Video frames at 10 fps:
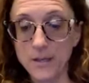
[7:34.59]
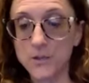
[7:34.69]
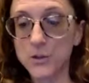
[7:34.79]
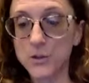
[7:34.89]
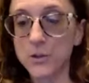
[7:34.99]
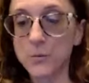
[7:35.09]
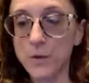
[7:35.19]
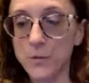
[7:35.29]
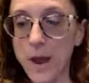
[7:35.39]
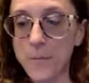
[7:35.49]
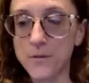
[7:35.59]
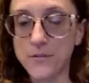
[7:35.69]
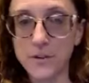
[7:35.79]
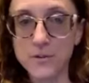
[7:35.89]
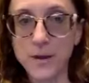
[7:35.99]
So you're going to want to wrap your
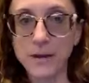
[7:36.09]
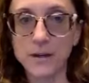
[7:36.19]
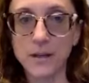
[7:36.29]
fingers around it